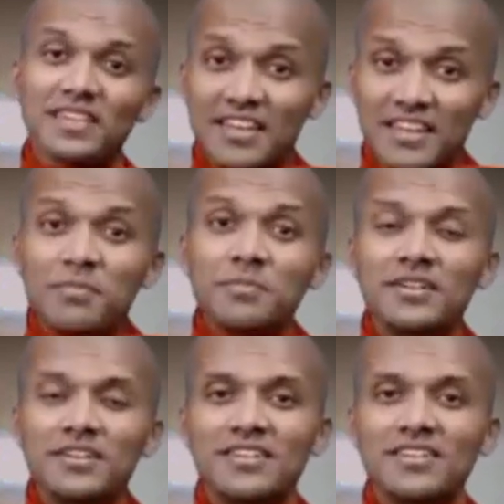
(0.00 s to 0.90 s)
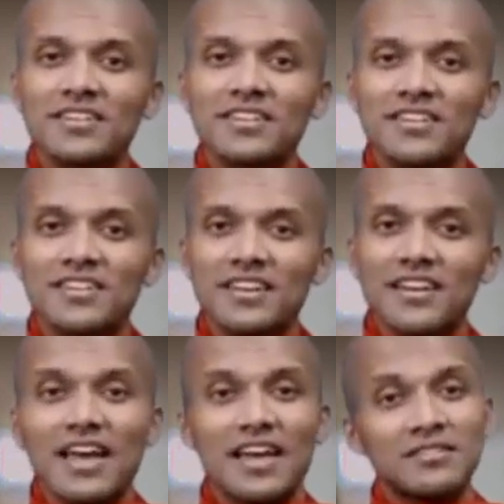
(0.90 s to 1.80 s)
Get up
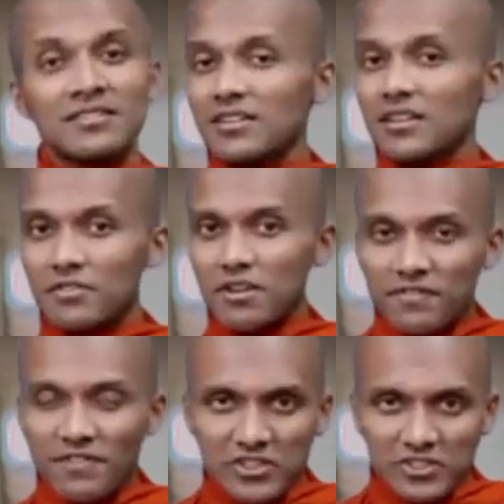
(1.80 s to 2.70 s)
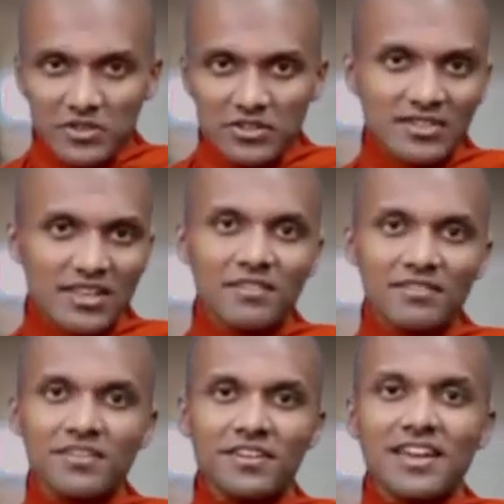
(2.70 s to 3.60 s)
and refresh
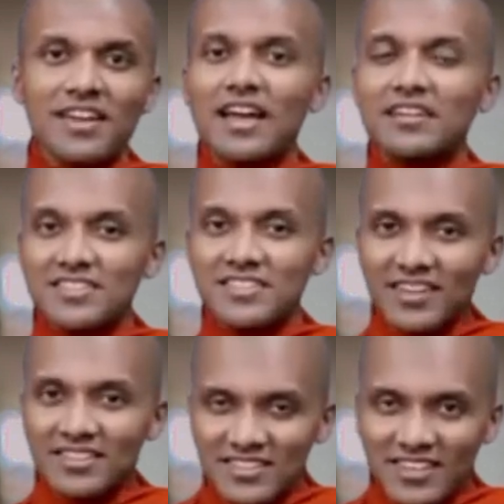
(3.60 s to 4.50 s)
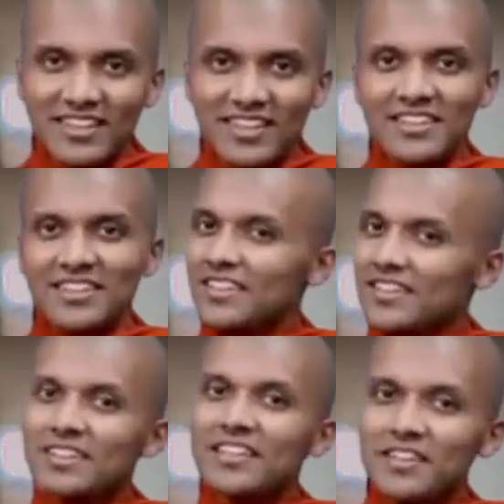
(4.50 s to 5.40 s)
yourself and start studying
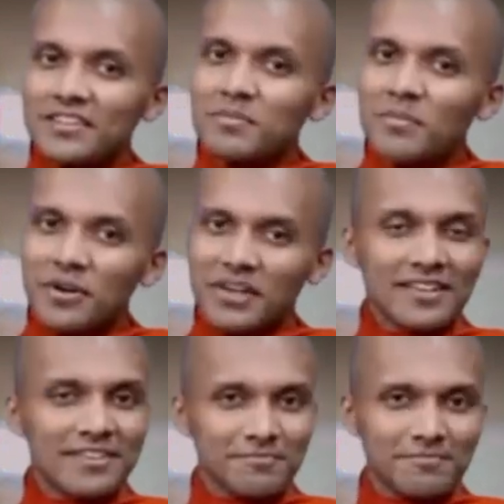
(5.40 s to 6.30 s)
early in the morning.